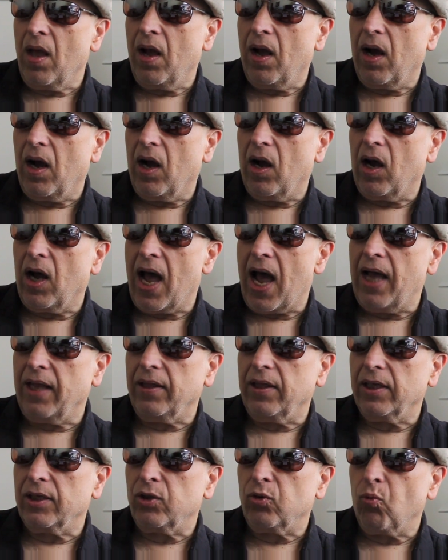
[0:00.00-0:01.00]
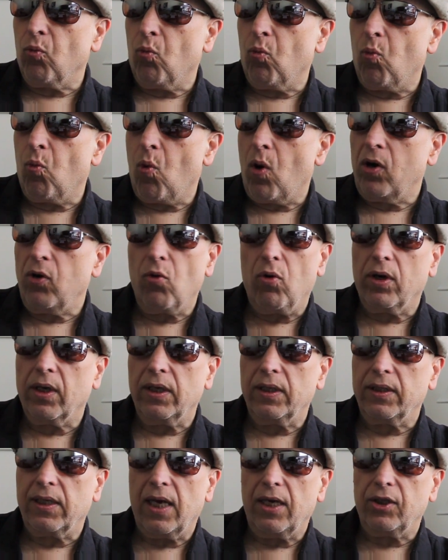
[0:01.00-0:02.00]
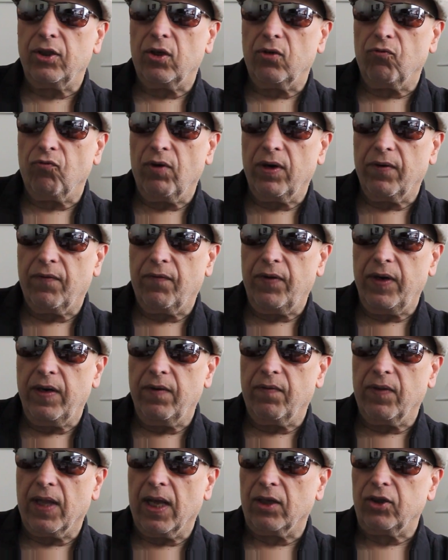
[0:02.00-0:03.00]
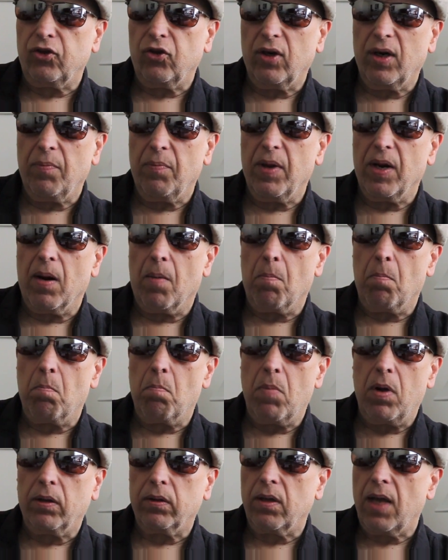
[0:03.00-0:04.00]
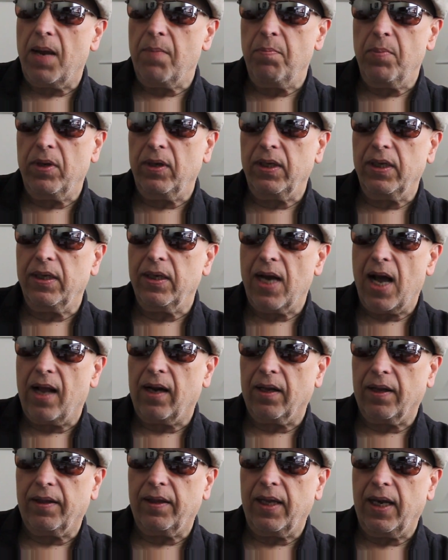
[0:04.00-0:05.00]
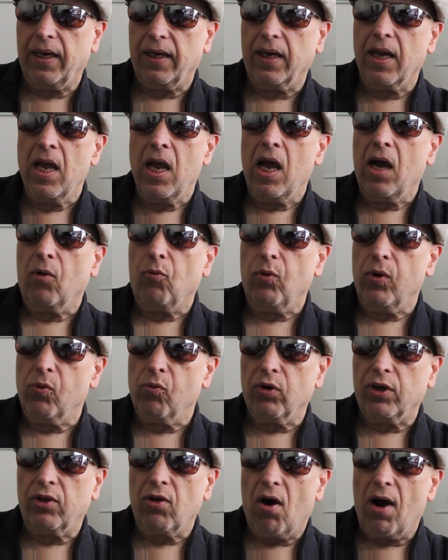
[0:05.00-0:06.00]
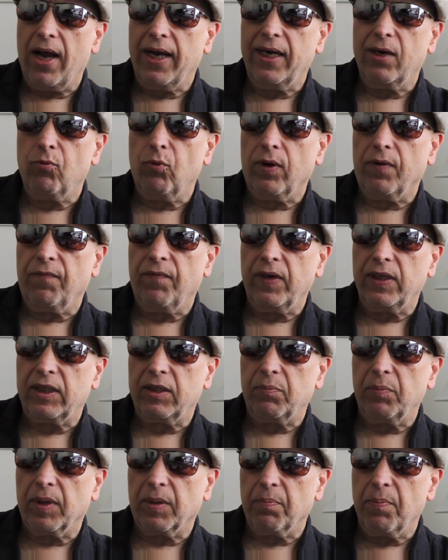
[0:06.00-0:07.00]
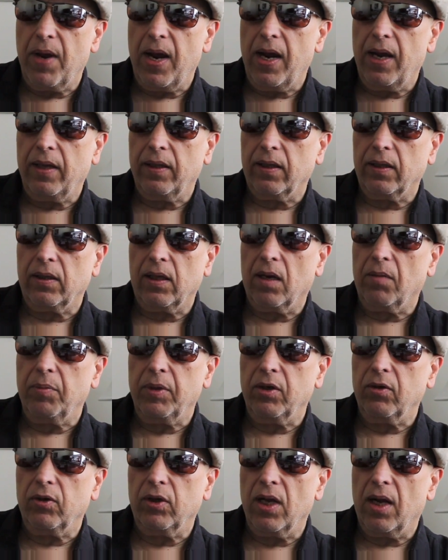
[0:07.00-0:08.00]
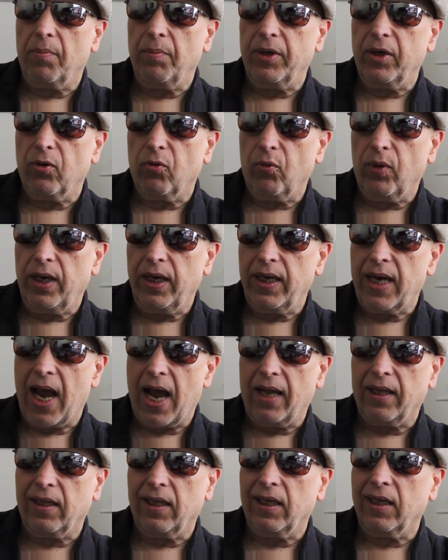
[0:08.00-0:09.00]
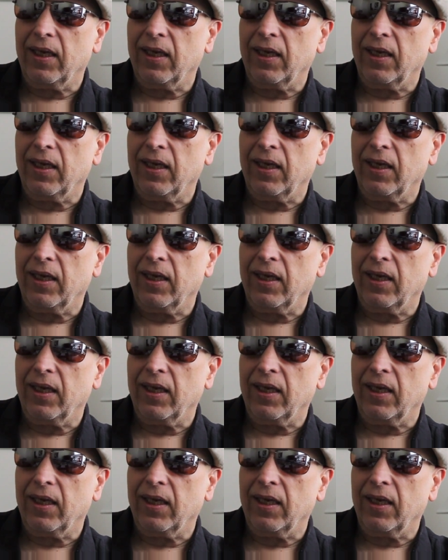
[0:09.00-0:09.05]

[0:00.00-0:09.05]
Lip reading: Had this one organization, Ring Fever, that should have been a multi-million-dollar thing. We were tied in with Vince McMahon, the WWE, had